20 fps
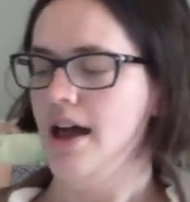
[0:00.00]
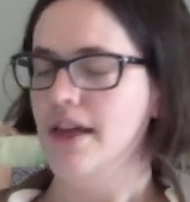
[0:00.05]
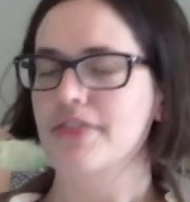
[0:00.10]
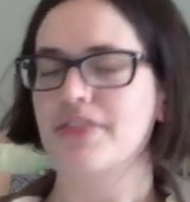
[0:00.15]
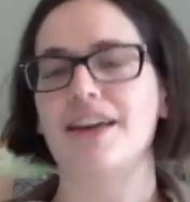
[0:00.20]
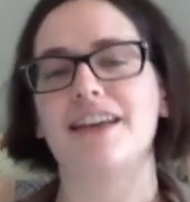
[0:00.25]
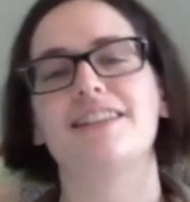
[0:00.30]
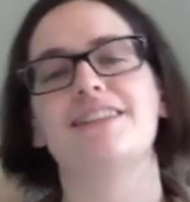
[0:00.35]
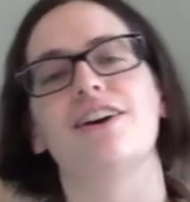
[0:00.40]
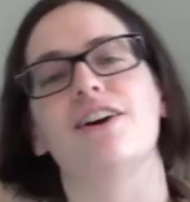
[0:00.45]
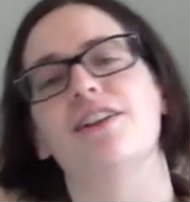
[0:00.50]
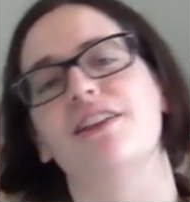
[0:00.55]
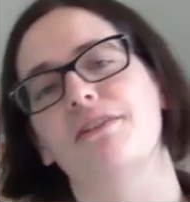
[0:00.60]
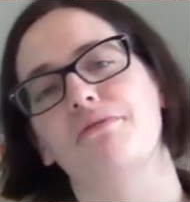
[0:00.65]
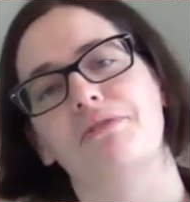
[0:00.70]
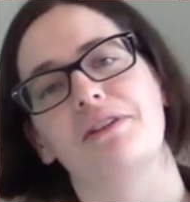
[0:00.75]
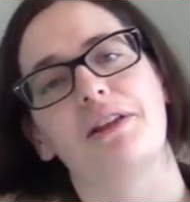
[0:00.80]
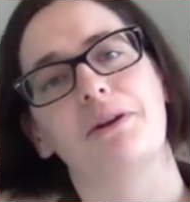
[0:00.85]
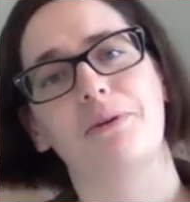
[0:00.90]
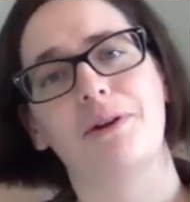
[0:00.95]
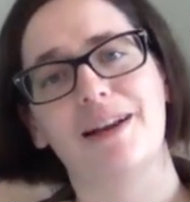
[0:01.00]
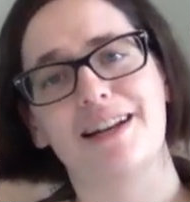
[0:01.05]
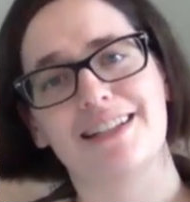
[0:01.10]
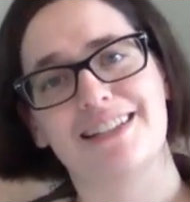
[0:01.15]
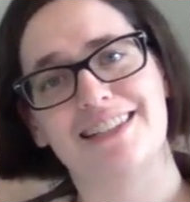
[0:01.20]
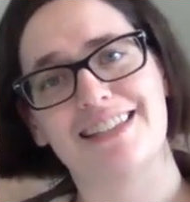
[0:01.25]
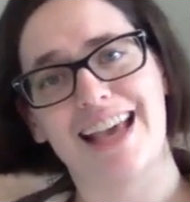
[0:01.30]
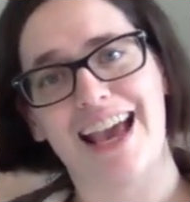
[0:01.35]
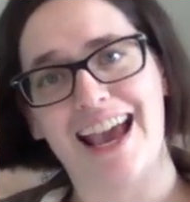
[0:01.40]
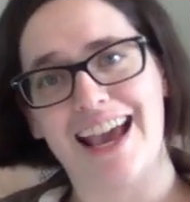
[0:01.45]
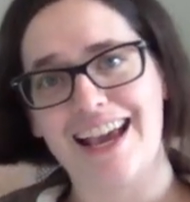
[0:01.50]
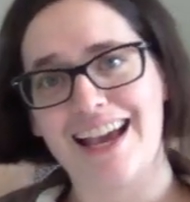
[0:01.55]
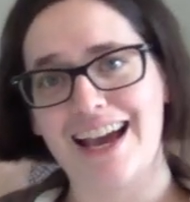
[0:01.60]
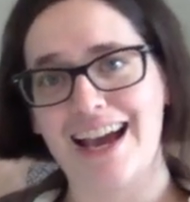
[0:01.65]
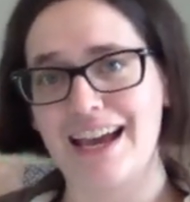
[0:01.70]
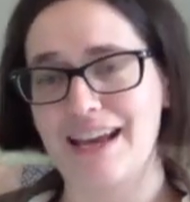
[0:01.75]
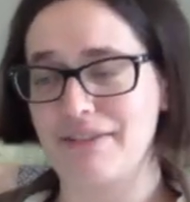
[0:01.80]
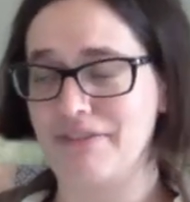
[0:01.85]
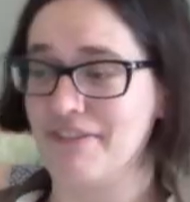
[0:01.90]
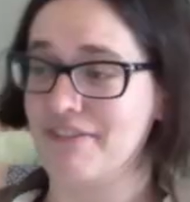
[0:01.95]
That's all I really want to say.
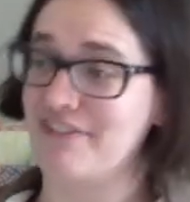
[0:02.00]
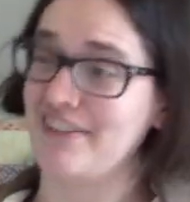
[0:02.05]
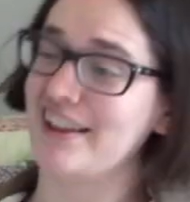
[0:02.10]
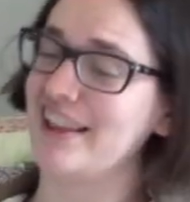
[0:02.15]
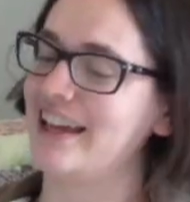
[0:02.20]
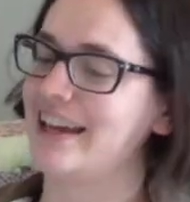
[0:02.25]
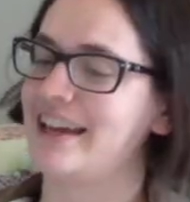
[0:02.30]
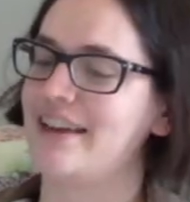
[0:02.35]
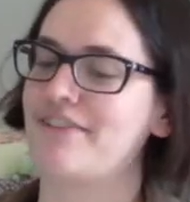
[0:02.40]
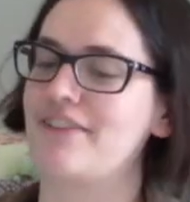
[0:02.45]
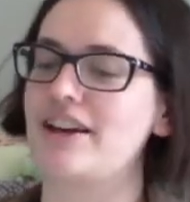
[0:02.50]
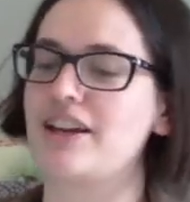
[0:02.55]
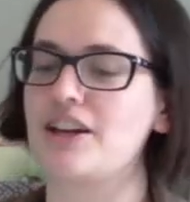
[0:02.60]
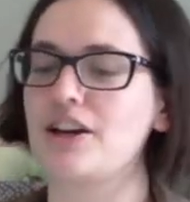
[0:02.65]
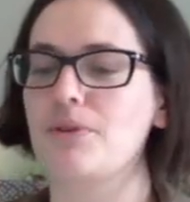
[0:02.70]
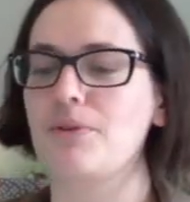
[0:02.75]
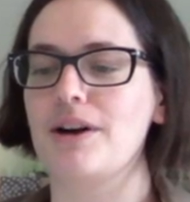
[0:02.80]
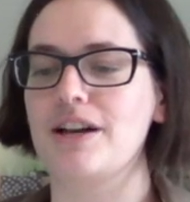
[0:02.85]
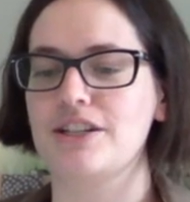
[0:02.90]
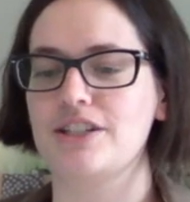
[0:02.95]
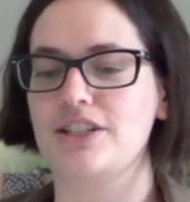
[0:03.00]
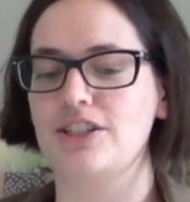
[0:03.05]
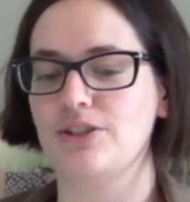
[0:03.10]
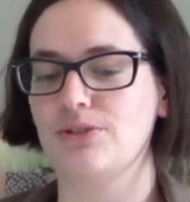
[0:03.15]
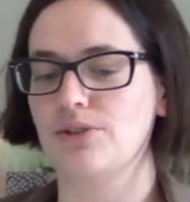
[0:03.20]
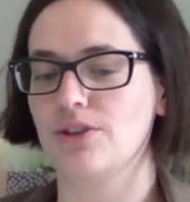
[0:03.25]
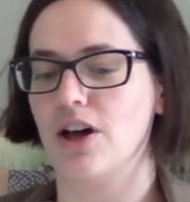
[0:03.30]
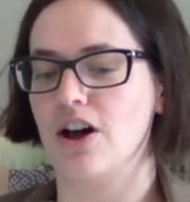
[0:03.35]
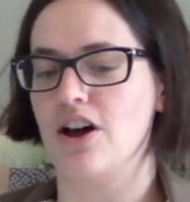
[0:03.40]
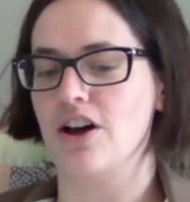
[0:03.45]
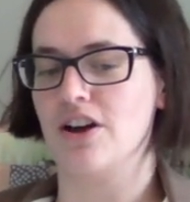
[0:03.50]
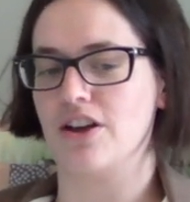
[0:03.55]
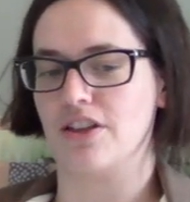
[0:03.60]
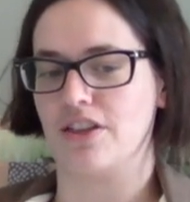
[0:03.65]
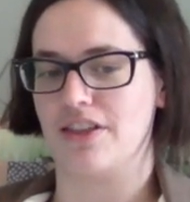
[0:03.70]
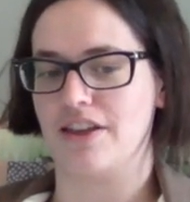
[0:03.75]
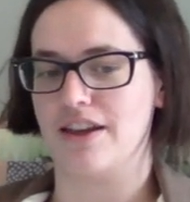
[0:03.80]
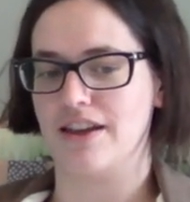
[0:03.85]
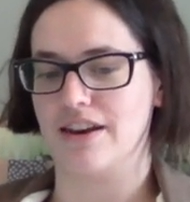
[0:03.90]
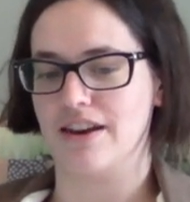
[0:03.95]
I feel like if I go on too long,
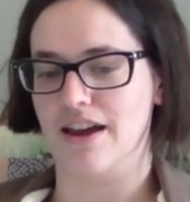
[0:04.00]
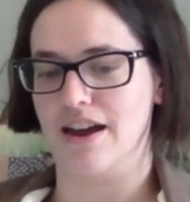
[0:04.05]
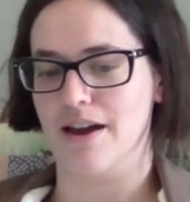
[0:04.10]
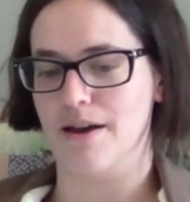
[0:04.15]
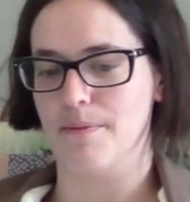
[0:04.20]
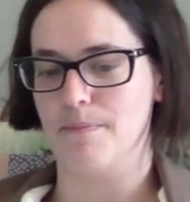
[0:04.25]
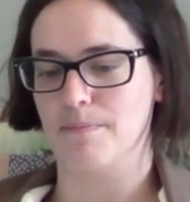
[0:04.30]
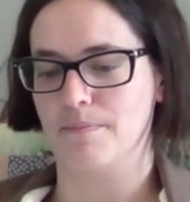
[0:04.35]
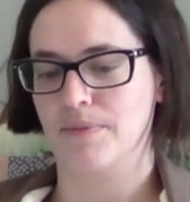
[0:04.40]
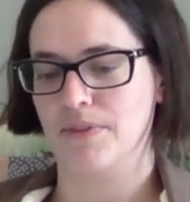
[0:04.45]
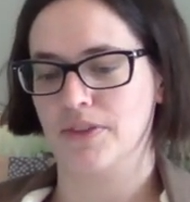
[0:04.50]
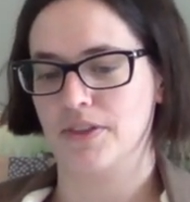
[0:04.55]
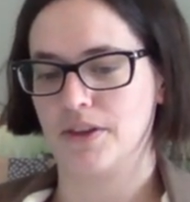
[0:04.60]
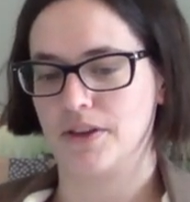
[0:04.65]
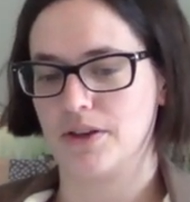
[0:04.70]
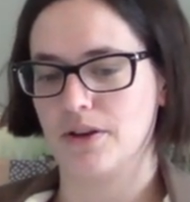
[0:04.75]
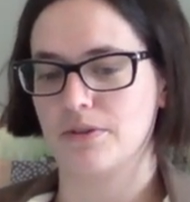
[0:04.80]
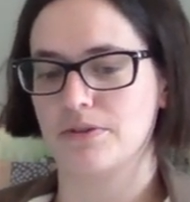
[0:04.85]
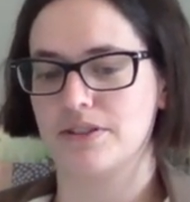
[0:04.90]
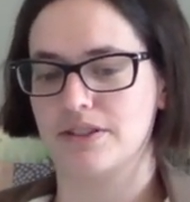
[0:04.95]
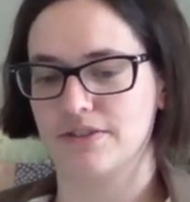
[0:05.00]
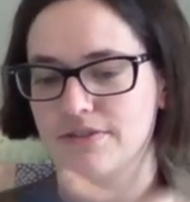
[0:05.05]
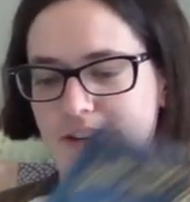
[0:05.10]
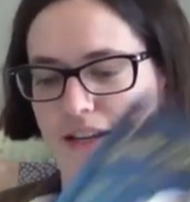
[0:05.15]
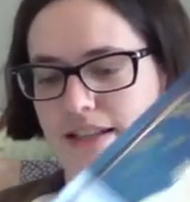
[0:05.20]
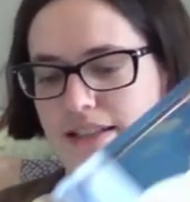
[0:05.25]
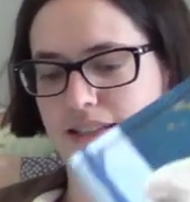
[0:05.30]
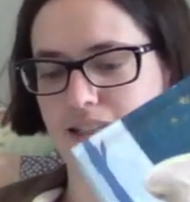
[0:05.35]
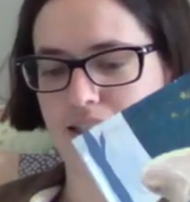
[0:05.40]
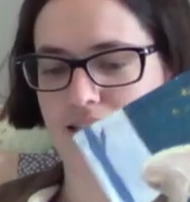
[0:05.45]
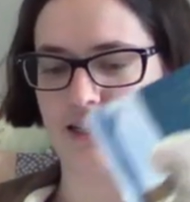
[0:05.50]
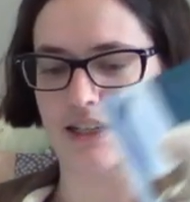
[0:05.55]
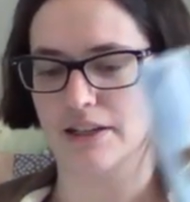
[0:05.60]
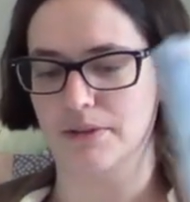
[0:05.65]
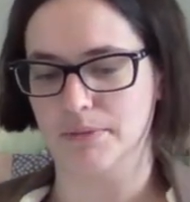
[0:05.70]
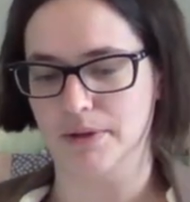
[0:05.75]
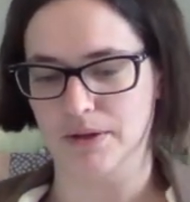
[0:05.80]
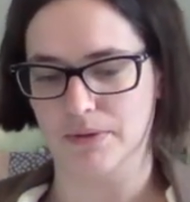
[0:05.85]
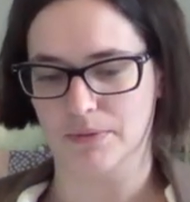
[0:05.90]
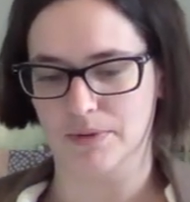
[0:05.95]
then the ghost of Nancy
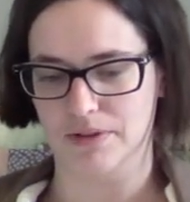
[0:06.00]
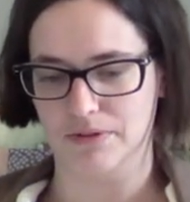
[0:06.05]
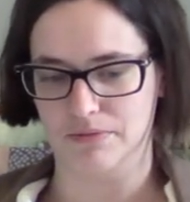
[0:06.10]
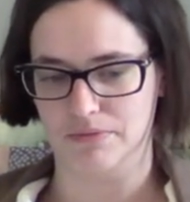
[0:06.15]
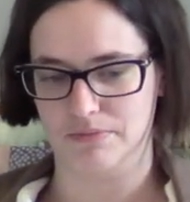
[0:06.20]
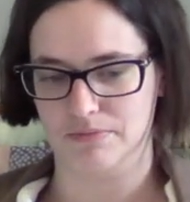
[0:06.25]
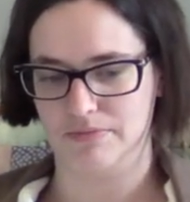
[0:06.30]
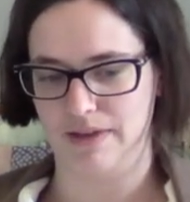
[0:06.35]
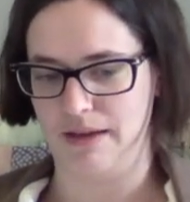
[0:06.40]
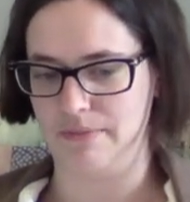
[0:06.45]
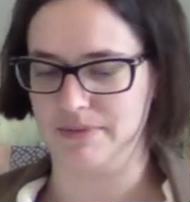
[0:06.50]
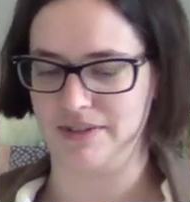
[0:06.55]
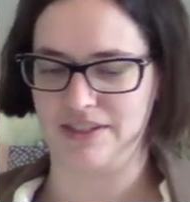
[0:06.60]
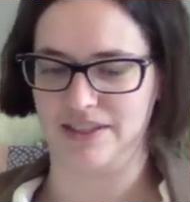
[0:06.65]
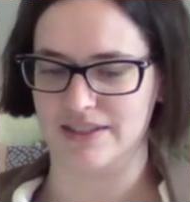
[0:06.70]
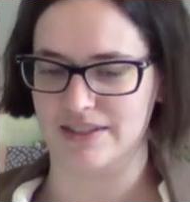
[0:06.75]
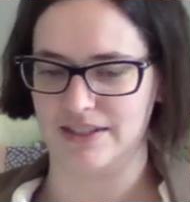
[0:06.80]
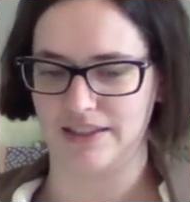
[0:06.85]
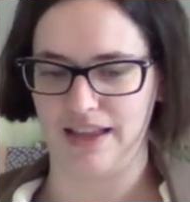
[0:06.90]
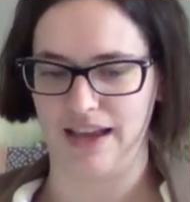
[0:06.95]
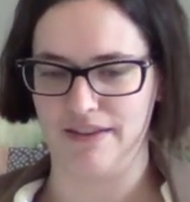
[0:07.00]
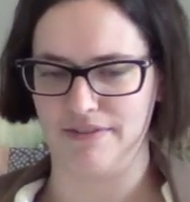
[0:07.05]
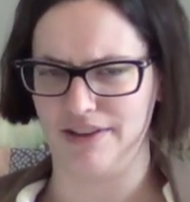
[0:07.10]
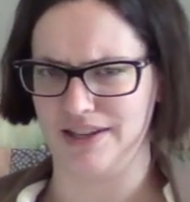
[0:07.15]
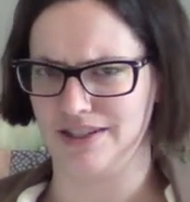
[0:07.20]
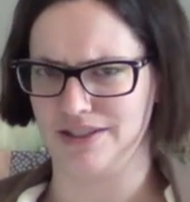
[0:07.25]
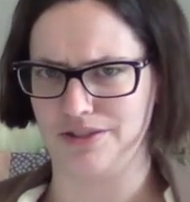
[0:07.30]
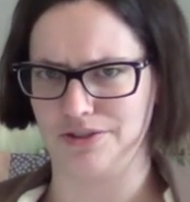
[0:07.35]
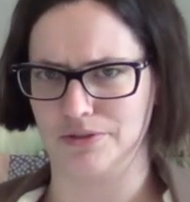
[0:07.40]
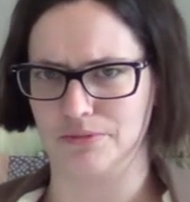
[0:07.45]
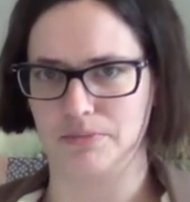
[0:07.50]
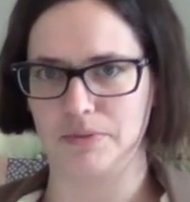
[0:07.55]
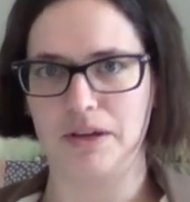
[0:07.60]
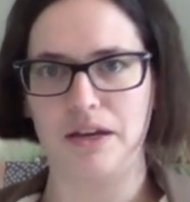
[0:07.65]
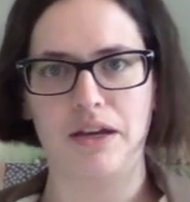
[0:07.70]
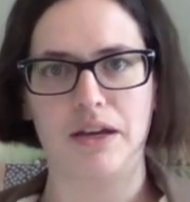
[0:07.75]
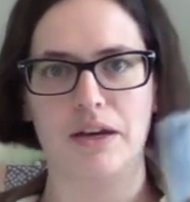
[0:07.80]
Tillman will, I mean, she's alive, I assume,